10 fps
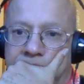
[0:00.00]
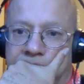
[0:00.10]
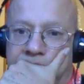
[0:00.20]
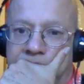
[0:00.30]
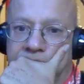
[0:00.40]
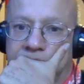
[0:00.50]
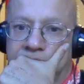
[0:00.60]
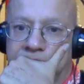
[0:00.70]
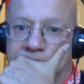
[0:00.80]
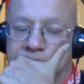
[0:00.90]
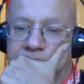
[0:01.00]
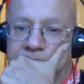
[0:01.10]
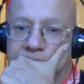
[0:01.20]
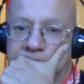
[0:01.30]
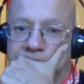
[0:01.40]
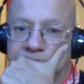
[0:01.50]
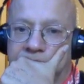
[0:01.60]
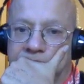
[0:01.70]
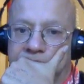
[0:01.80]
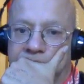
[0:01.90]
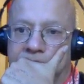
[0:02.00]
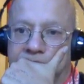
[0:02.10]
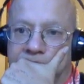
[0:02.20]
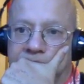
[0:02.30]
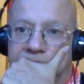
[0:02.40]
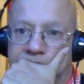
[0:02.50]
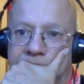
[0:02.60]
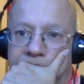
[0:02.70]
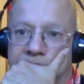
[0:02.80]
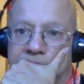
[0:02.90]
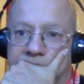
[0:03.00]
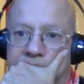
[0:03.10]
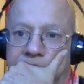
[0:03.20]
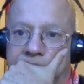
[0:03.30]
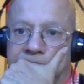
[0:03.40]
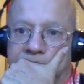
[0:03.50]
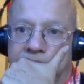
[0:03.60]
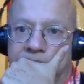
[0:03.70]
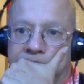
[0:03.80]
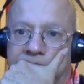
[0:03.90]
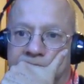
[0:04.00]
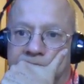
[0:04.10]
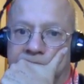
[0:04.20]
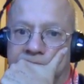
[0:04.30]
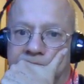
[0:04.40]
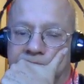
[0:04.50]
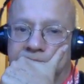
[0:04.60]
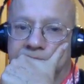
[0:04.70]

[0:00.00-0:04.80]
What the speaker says: No words are spoken by the person on screen.